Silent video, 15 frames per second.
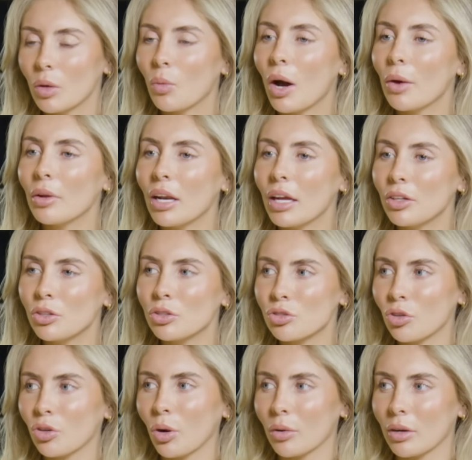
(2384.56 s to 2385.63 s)
Why would I let you
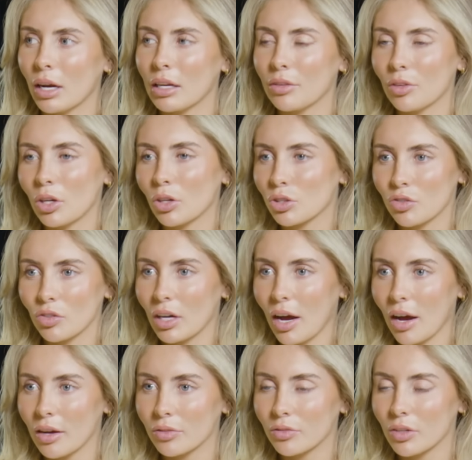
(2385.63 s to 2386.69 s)
struggle and I live a luxury
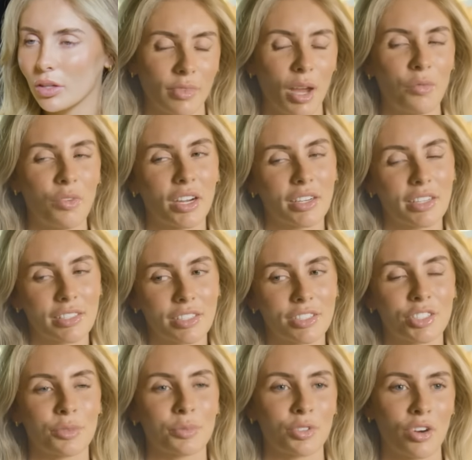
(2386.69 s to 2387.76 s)
life? I reckon he's going
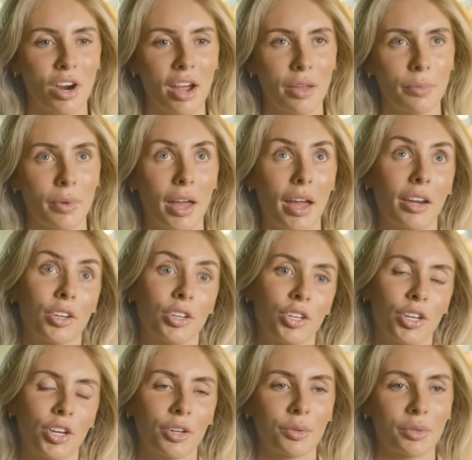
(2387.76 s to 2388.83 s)
to subscribe and
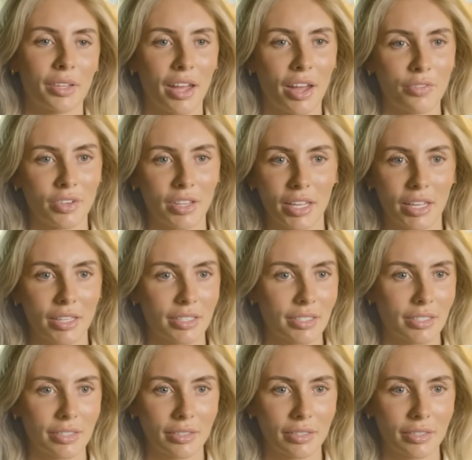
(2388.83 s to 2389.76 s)
queue after this.